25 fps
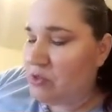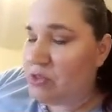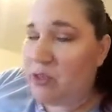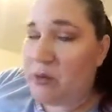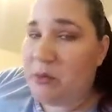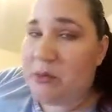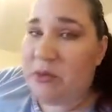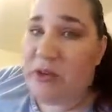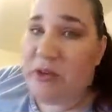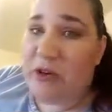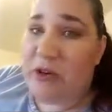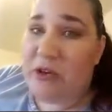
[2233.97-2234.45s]

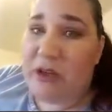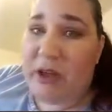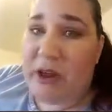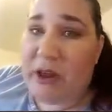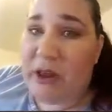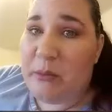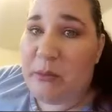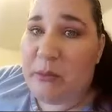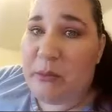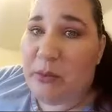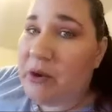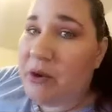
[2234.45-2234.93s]
it was years I
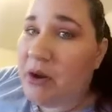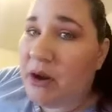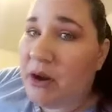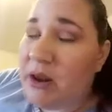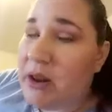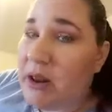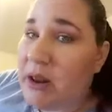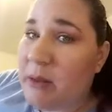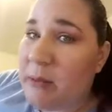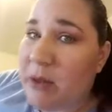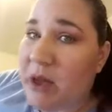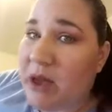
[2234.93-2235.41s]
didn't put
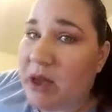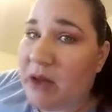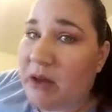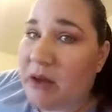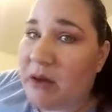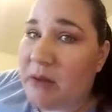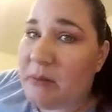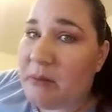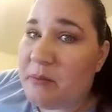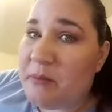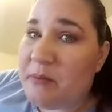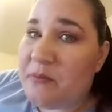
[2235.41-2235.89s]
on any
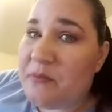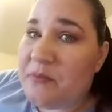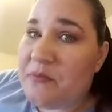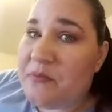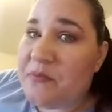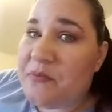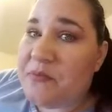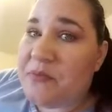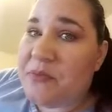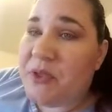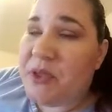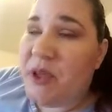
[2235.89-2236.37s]
makeup
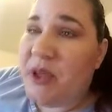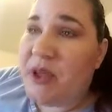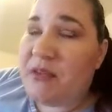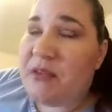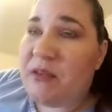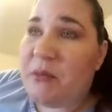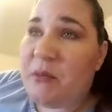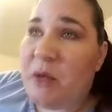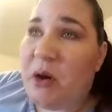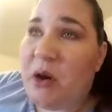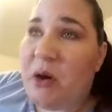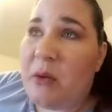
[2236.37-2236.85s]

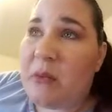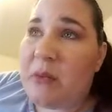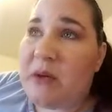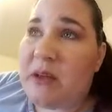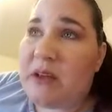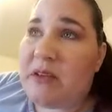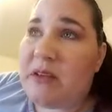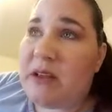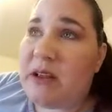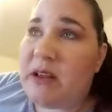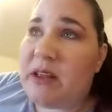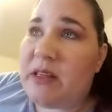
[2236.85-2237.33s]
as a mom
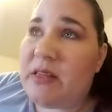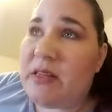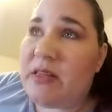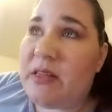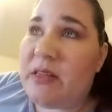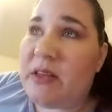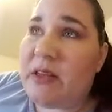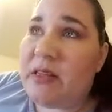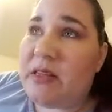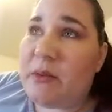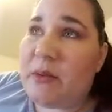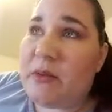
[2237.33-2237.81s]
because I didn't
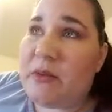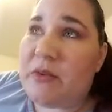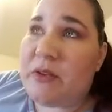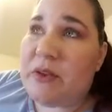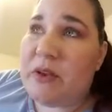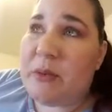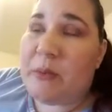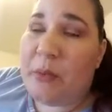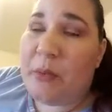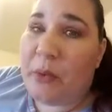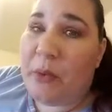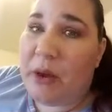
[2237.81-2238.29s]
think there was
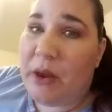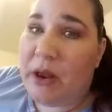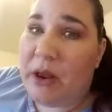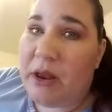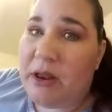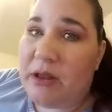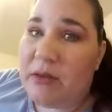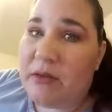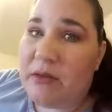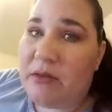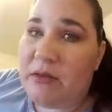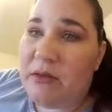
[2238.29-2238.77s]
any point in
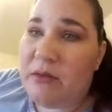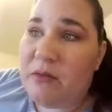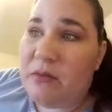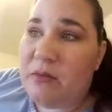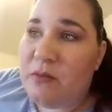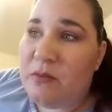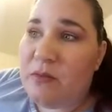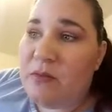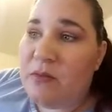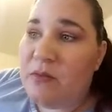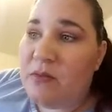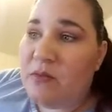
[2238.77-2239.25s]
it.
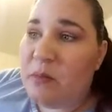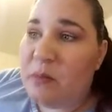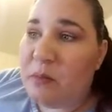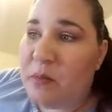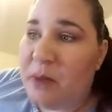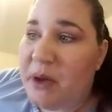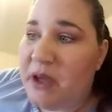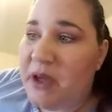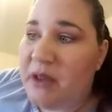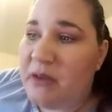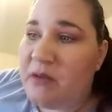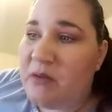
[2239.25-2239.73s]

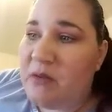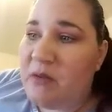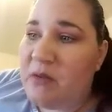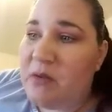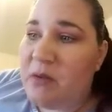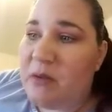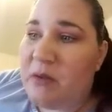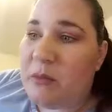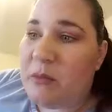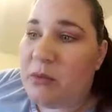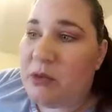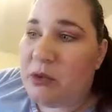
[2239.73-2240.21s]
But
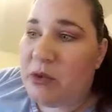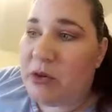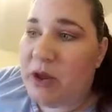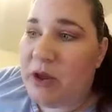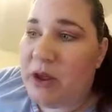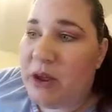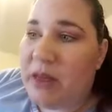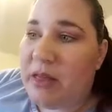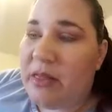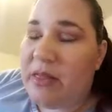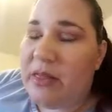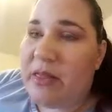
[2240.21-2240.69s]
I'm
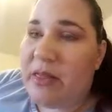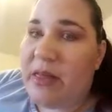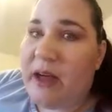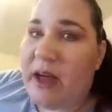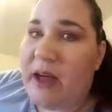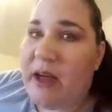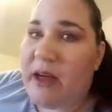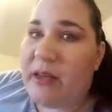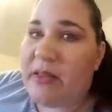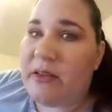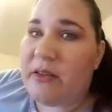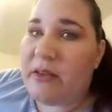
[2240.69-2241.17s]
learning
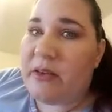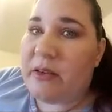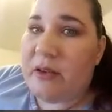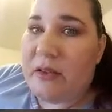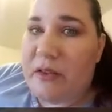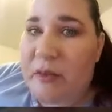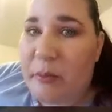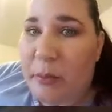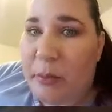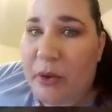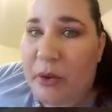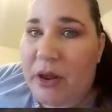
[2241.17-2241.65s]
that there
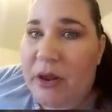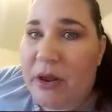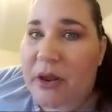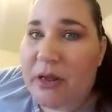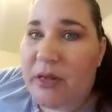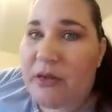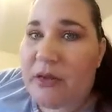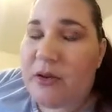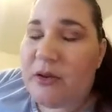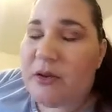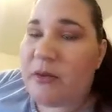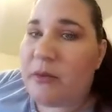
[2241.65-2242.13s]
is a point in
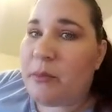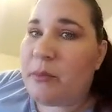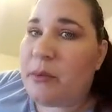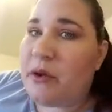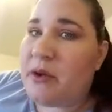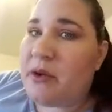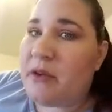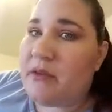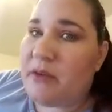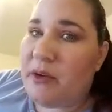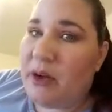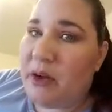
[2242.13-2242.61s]
it. There's a
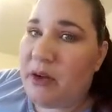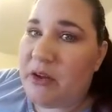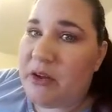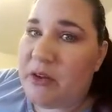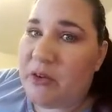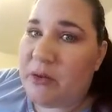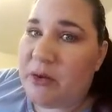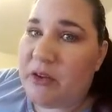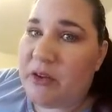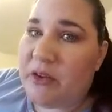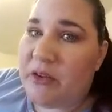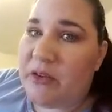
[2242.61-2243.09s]
point in
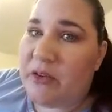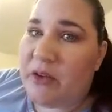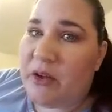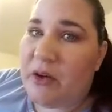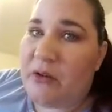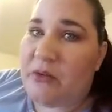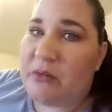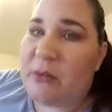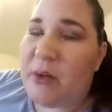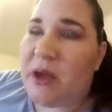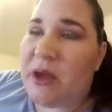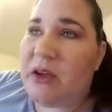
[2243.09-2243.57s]
valuing
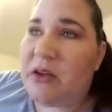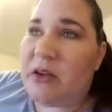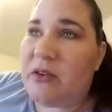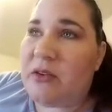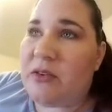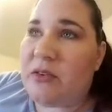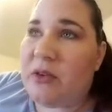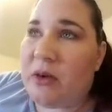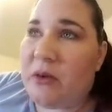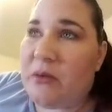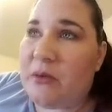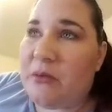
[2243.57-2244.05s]
yourself, making
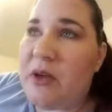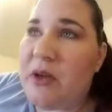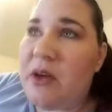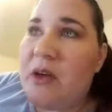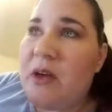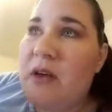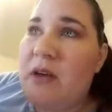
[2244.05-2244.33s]
yourself